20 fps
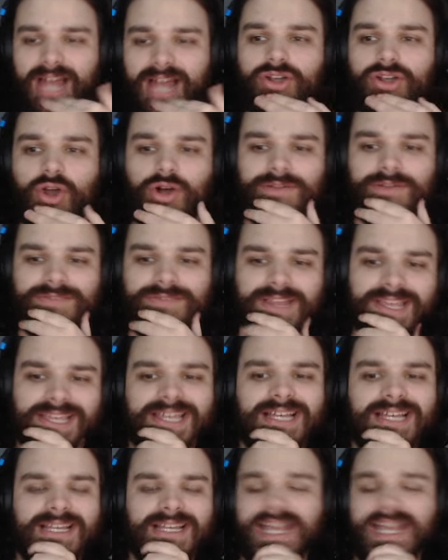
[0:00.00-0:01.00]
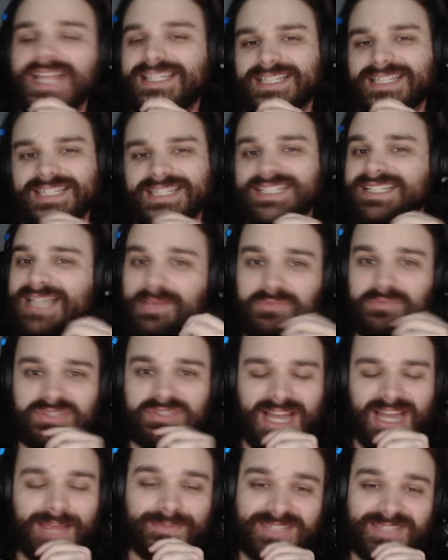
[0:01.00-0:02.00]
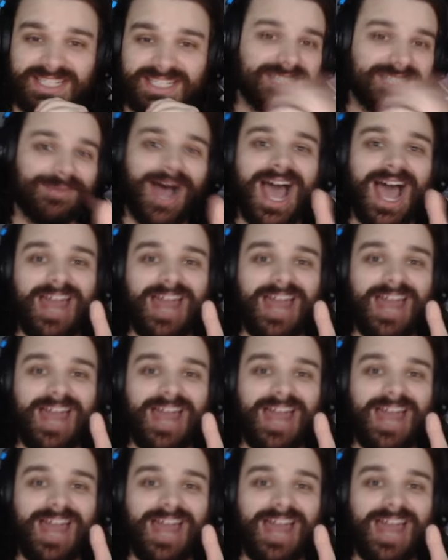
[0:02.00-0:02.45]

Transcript: I don't know if like it's a Sims type system.